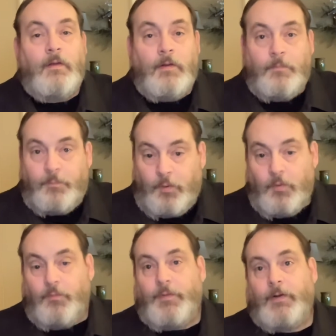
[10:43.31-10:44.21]
Then
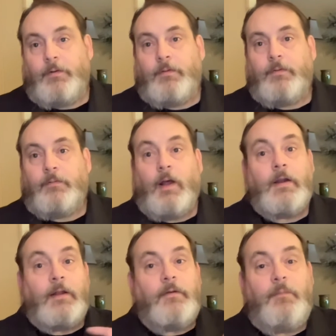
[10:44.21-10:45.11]
prove it. Not,
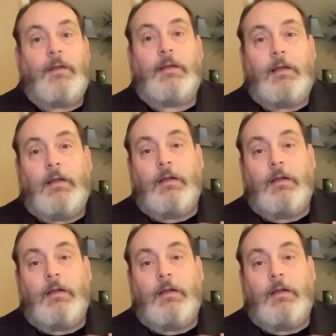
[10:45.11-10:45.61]
not to me,